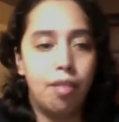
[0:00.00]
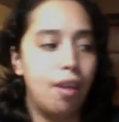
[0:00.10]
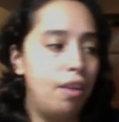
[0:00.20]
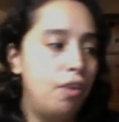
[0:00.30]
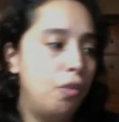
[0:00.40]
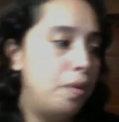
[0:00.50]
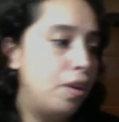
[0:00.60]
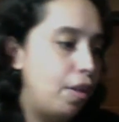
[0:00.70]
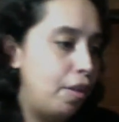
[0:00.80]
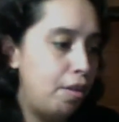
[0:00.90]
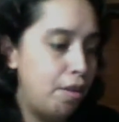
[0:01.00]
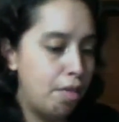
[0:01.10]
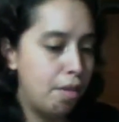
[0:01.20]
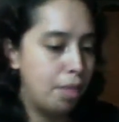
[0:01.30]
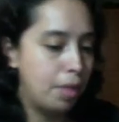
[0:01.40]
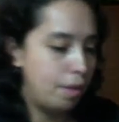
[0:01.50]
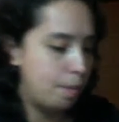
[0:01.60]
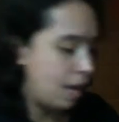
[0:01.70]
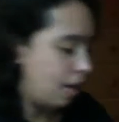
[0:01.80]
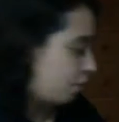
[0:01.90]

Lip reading: a little bit on the page.